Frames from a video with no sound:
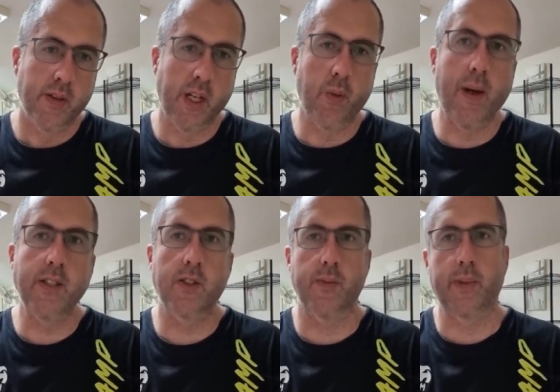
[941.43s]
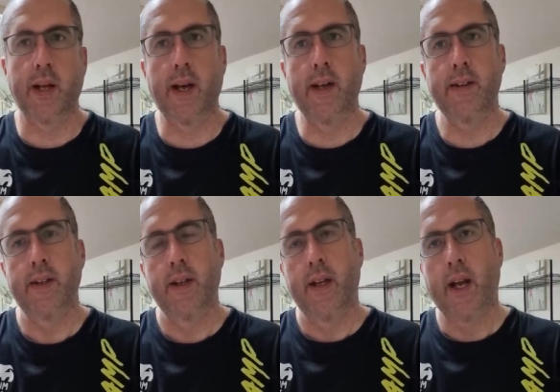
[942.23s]
They went up there
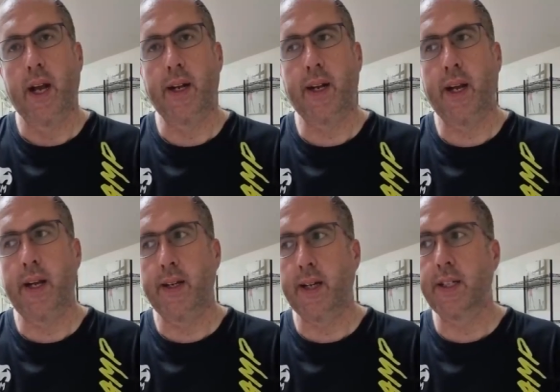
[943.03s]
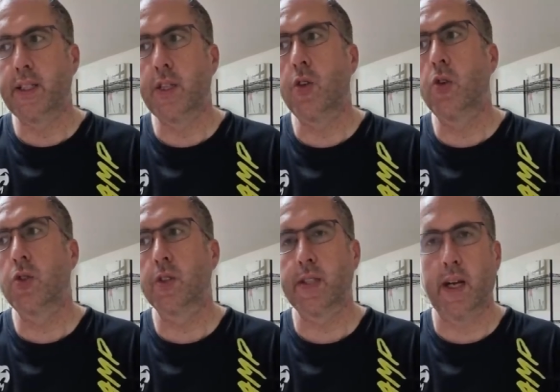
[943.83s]
and they did an
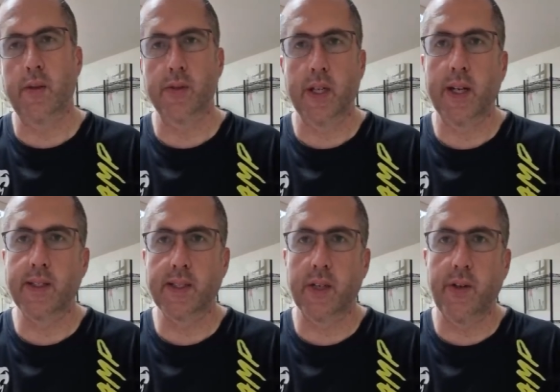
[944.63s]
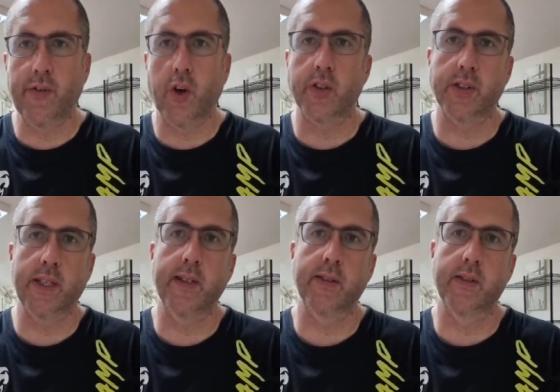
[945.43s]
ultrasound and they said, you've got a
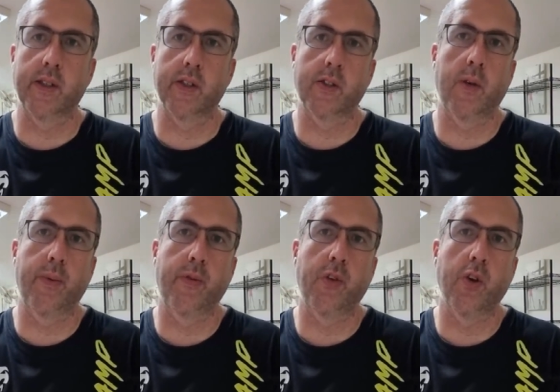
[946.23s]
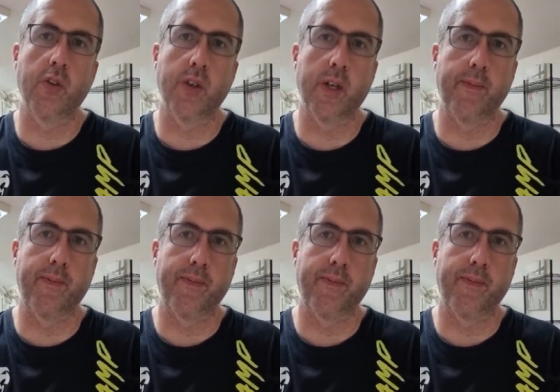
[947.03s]
cyst at the top of your